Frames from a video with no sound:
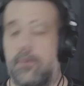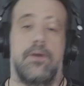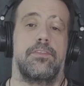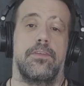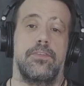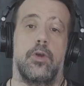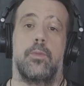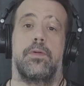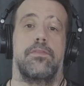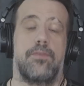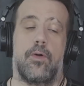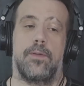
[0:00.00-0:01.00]
However, if you're a
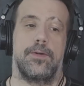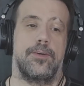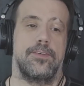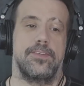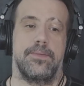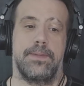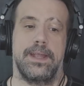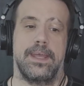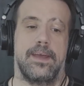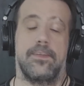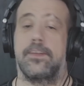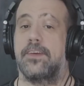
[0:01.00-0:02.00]
performer,
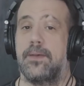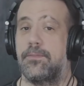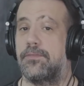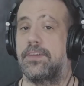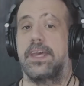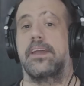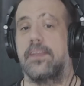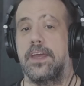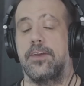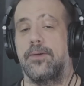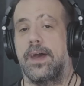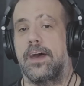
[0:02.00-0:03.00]
depending on the type of gig
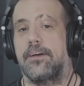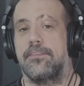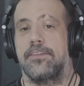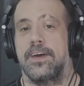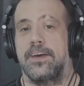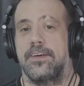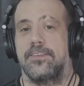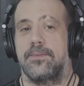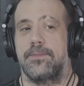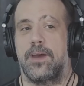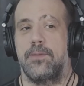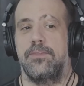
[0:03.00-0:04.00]
that you have,
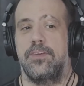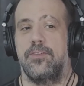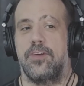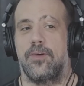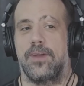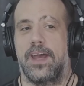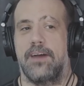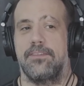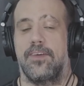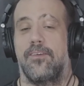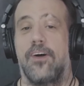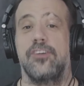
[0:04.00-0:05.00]
sometimes you don't have
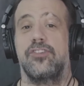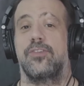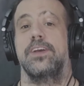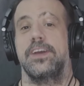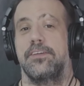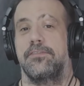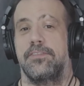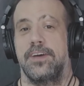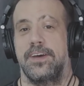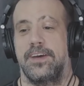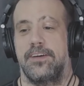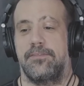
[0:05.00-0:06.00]
the luxury of
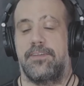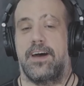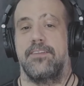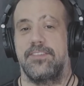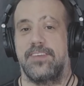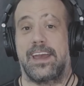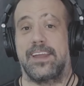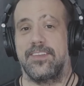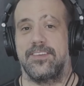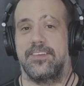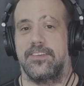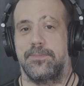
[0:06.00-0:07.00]
5
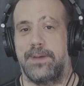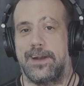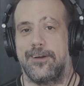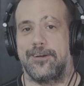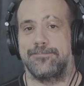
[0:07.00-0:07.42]
seconds to spare.